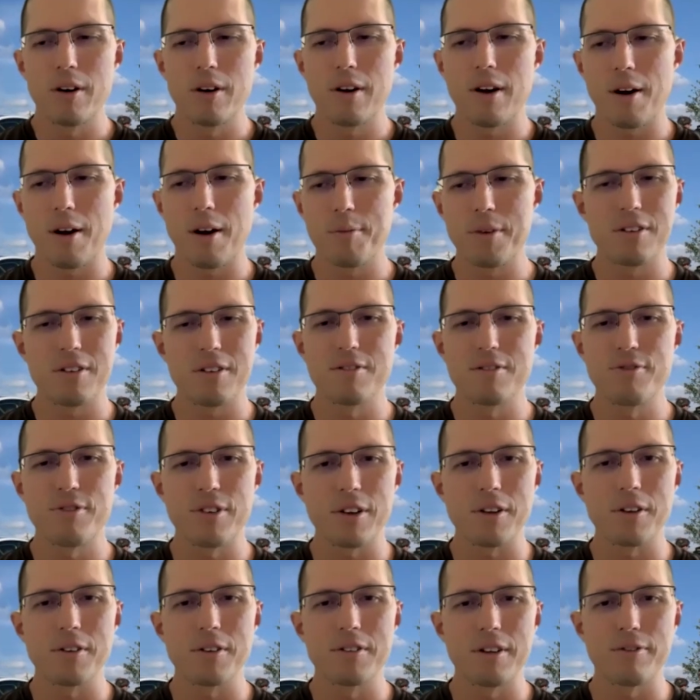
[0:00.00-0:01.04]
They just
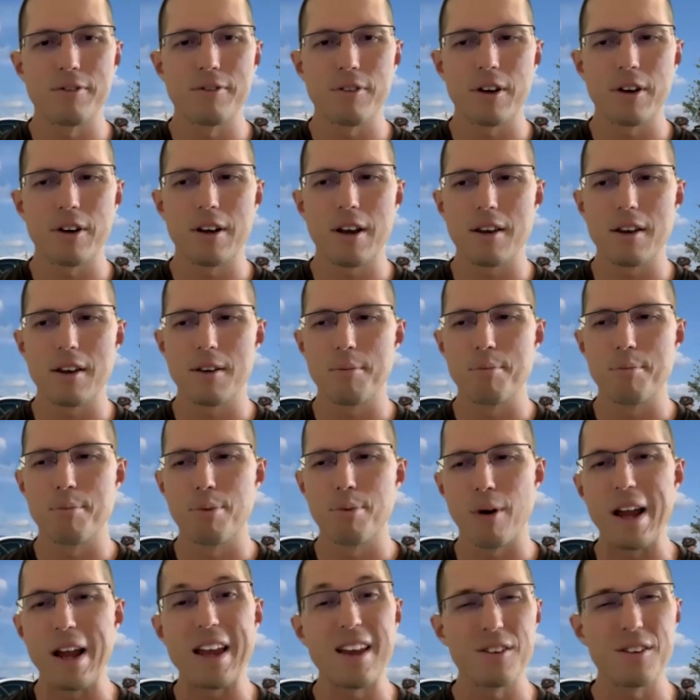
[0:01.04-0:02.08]
feel different, and the
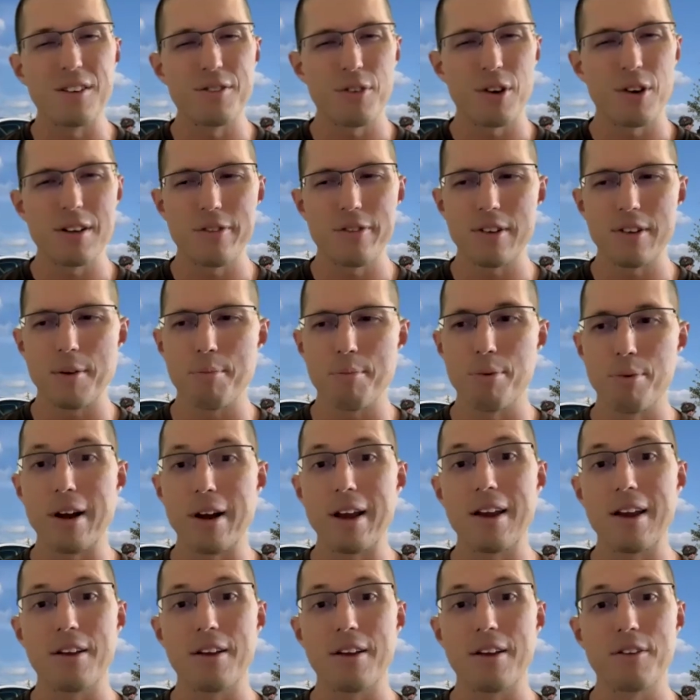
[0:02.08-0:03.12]
braking is very different. The
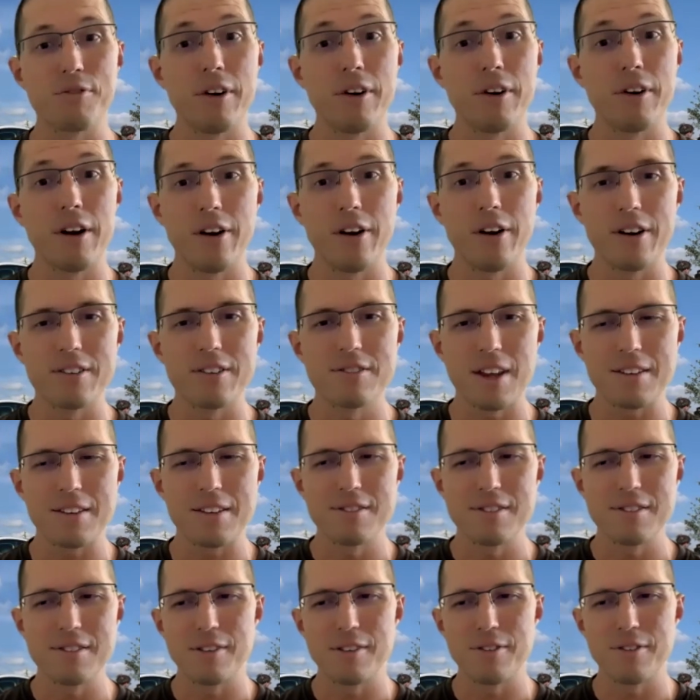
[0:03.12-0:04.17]
braking is very
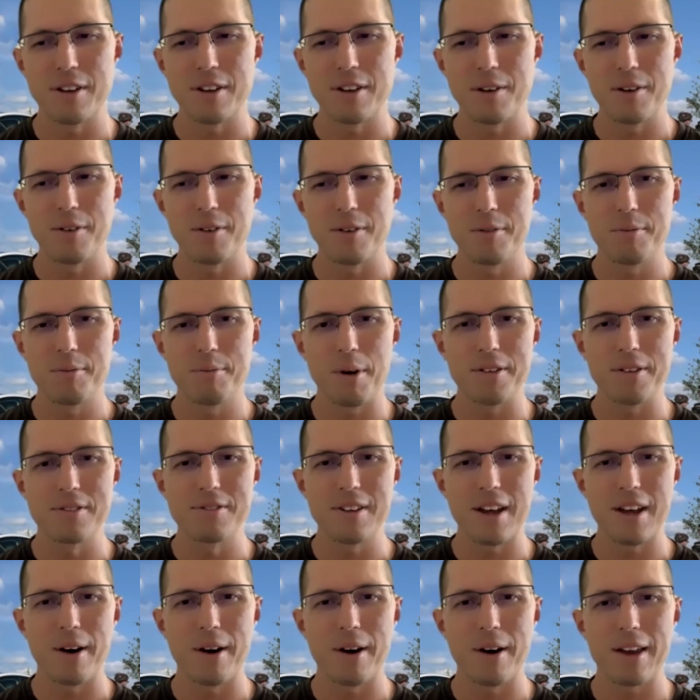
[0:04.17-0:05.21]
sensitive on the
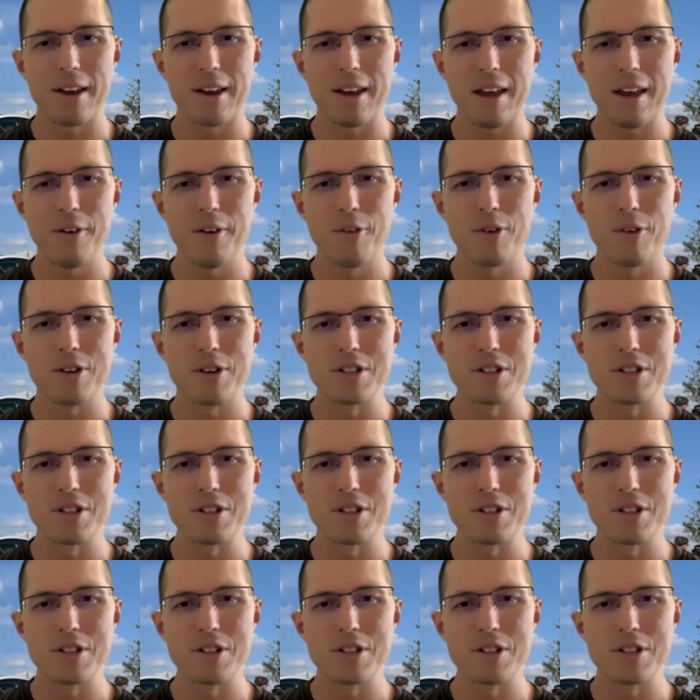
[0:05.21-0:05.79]
Mustang Mach-E, which